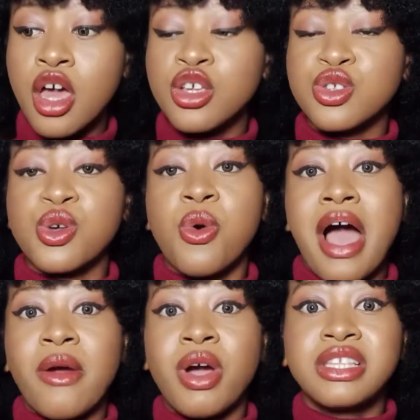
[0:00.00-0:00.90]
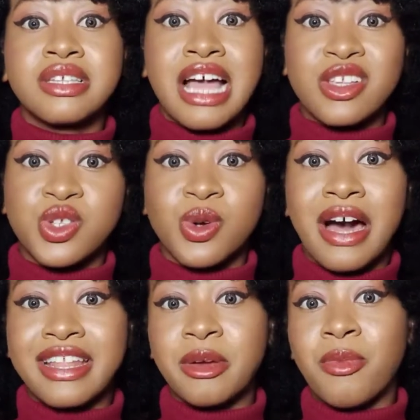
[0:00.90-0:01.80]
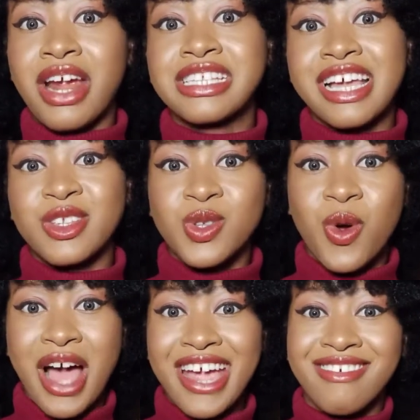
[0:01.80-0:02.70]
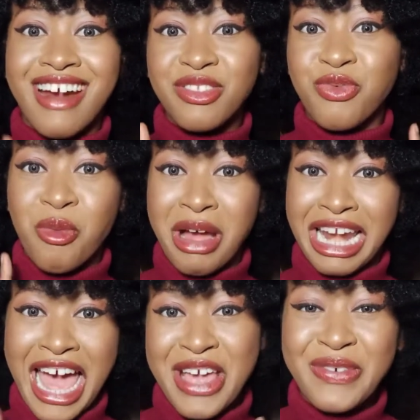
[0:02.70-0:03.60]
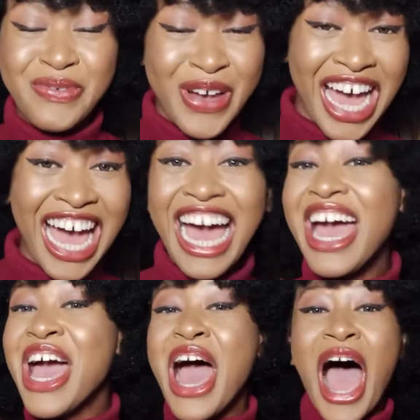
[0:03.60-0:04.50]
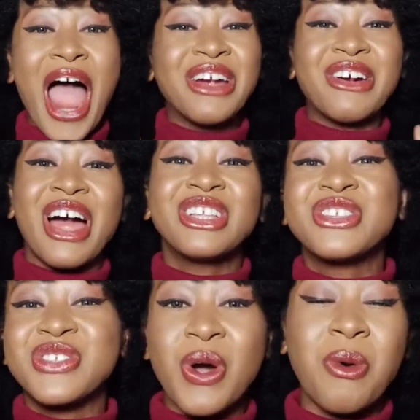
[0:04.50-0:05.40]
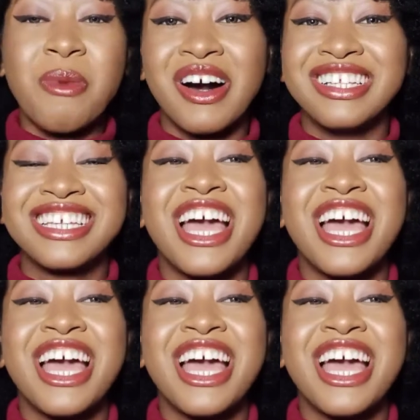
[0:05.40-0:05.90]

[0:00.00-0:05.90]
So I went to that store and the price I saw, I ran for my life. I ran so much,